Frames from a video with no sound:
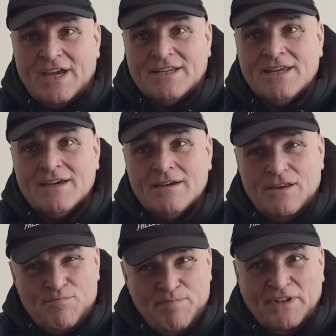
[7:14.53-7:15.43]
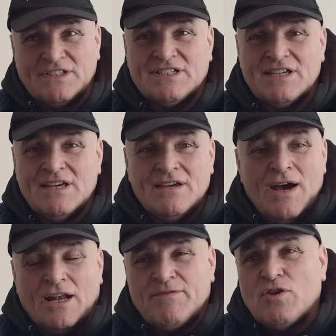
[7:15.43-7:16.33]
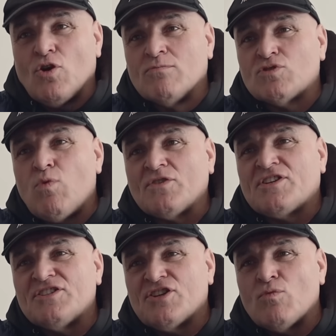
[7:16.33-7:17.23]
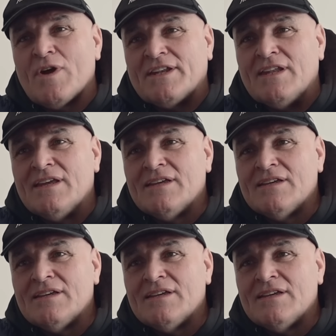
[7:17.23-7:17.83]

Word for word: kid, he's built, and if he comes wanting to win,